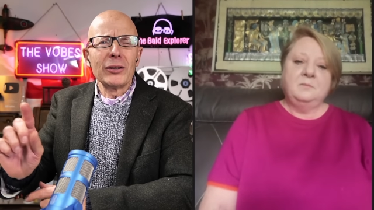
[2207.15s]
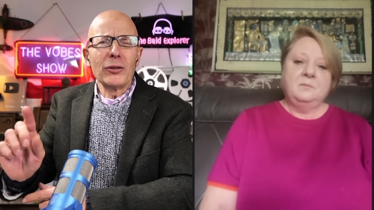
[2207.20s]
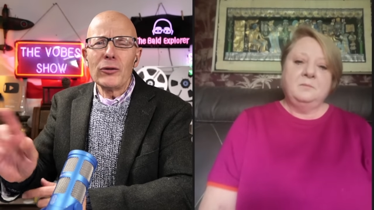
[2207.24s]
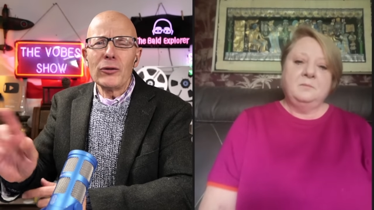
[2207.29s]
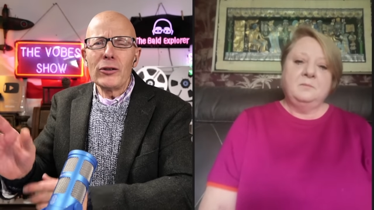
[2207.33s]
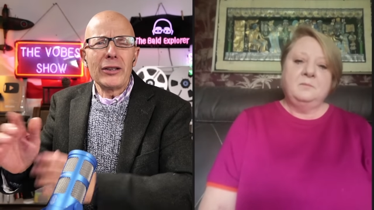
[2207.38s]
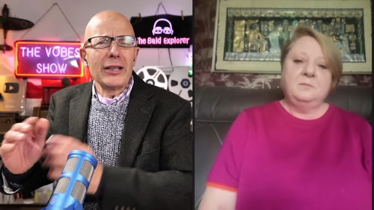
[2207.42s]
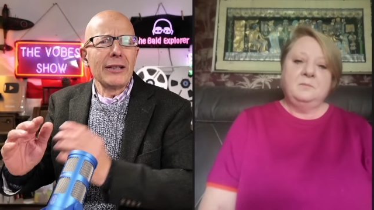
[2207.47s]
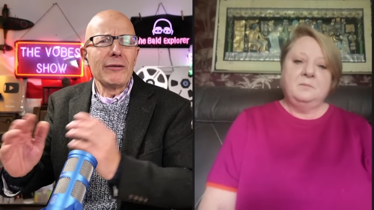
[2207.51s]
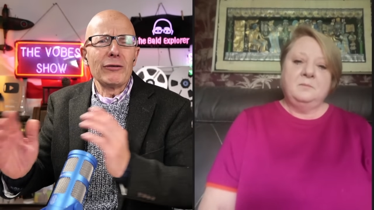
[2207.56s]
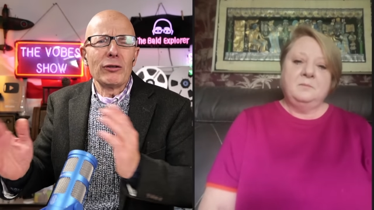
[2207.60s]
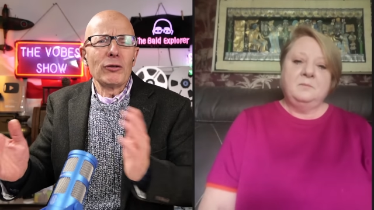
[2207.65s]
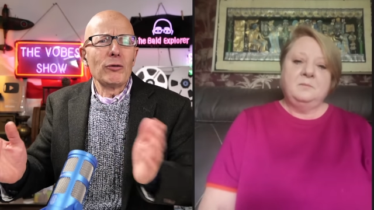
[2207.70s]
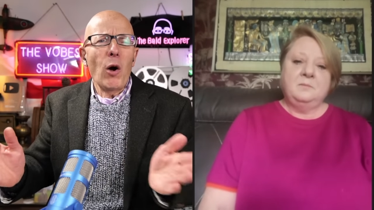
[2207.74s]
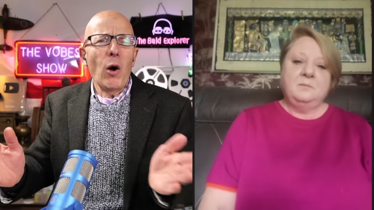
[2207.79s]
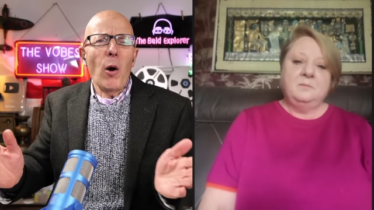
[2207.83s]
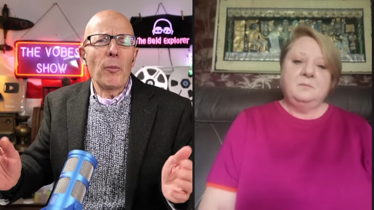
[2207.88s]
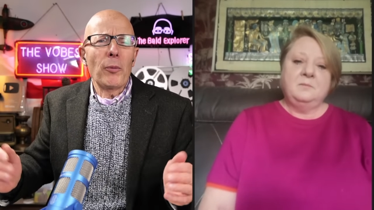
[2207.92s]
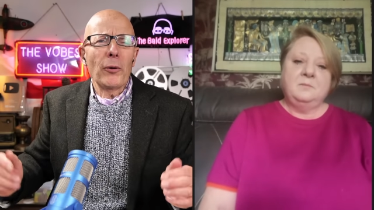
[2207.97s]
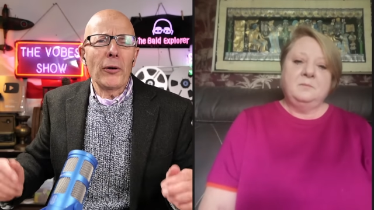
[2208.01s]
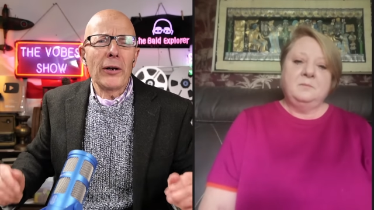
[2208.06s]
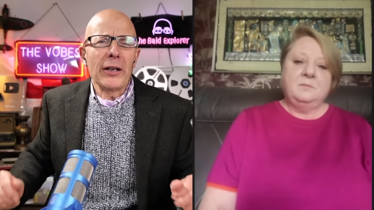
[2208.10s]
Speaker 1: you're not even
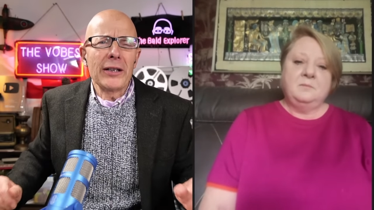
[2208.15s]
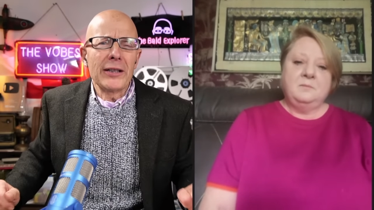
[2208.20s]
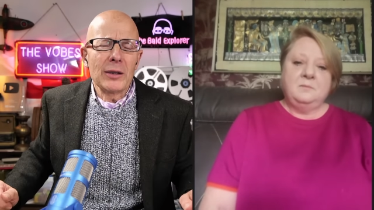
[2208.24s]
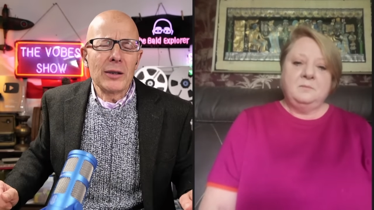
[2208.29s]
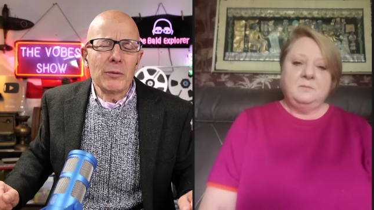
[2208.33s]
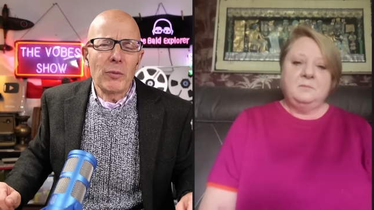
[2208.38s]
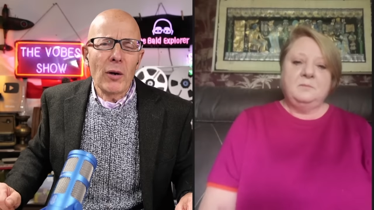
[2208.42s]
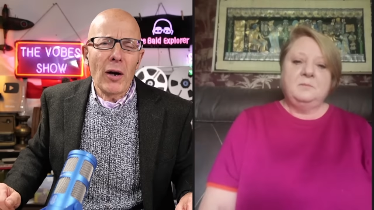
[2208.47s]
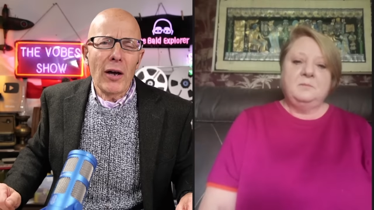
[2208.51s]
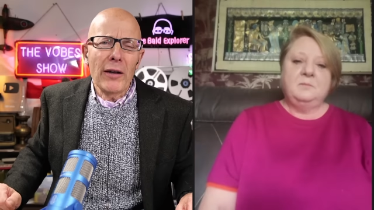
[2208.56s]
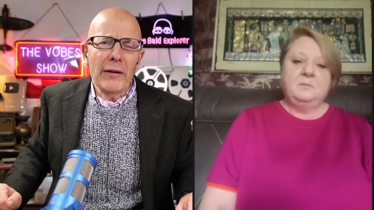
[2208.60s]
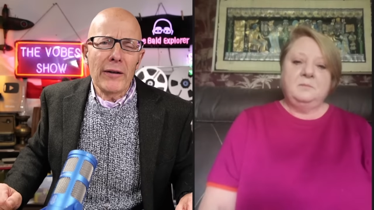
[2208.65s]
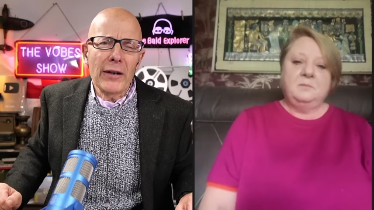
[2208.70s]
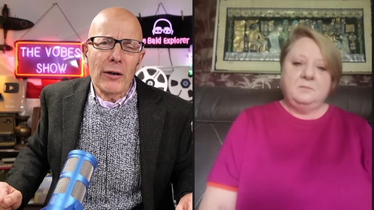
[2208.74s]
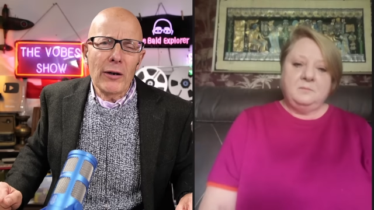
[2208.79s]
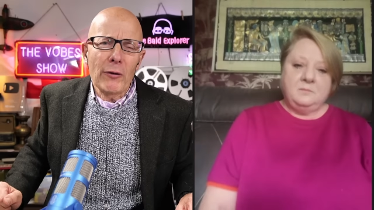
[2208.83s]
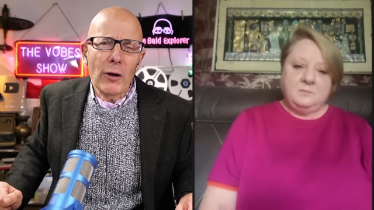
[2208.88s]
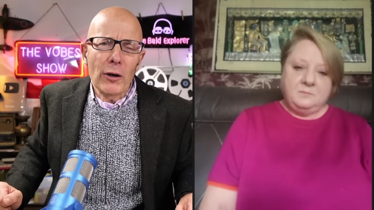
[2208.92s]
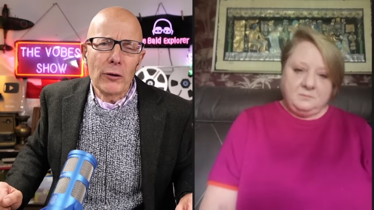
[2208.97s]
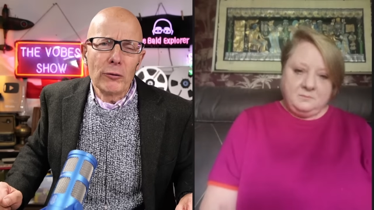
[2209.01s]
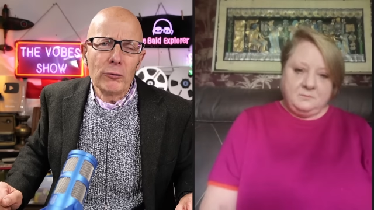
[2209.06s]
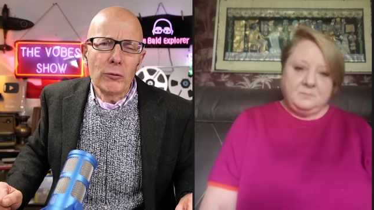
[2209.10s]
operating by
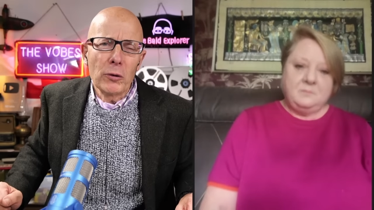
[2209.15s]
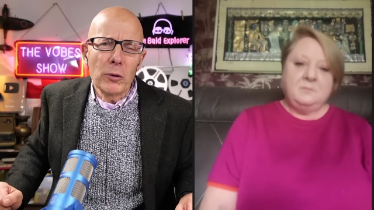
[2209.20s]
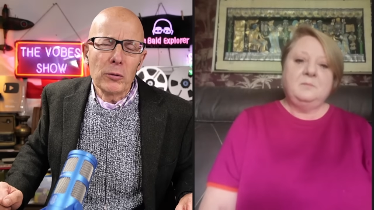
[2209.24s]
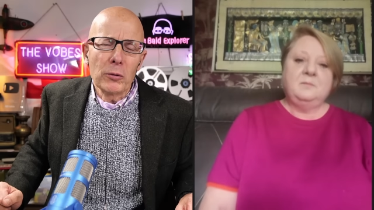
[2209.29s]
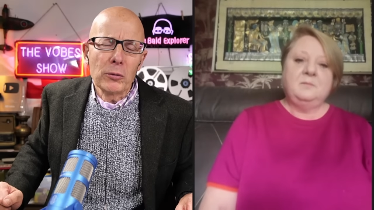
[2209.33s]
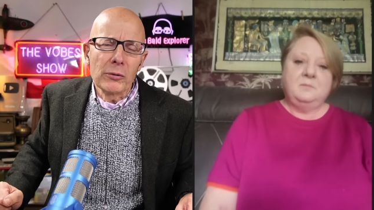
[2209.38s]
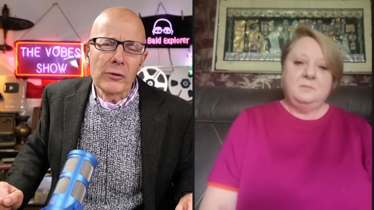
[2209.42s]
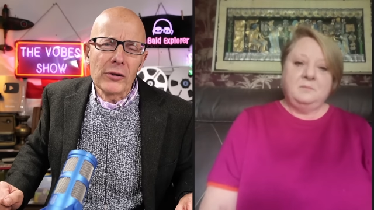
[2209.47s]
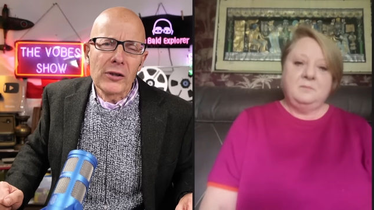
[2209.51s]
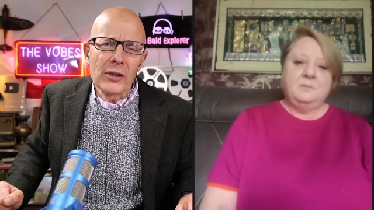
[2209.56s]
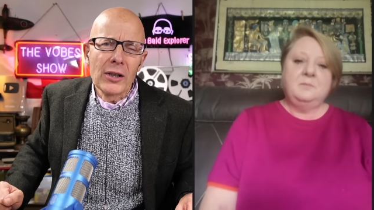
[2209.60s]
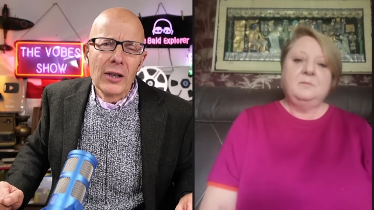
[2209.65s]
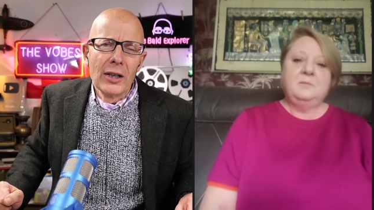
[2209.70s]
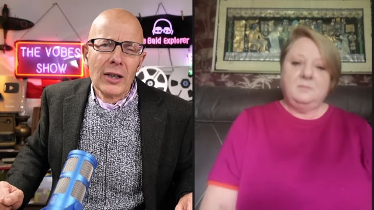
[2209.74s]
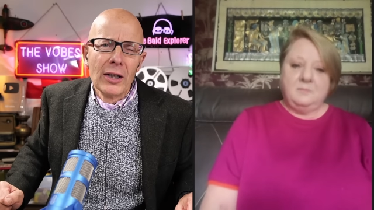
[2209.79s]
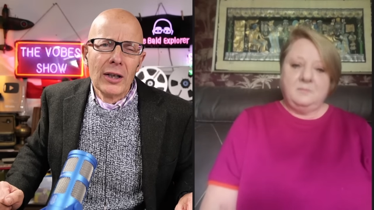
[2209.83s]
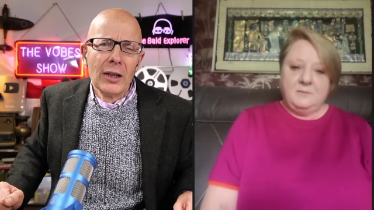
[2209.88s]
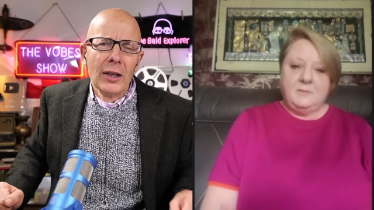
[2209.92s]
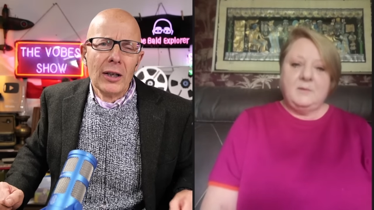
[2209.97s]
their own rules."